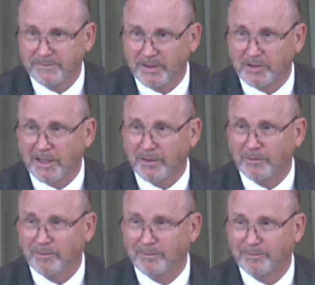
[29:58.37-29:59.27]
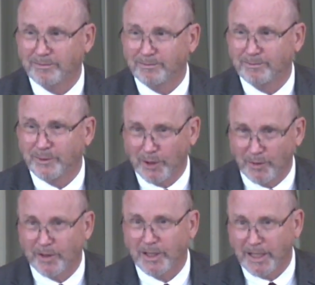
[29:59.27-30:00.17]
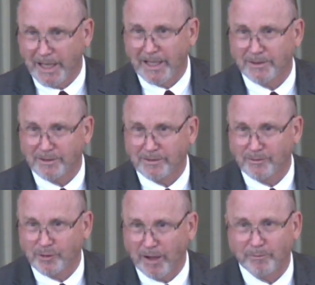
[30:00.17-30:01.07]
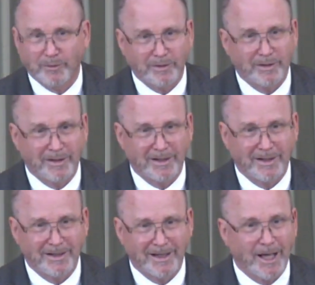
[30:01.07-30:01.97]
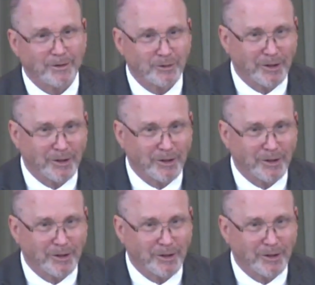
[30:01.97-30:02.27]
You say, turn to the last chapter. How does it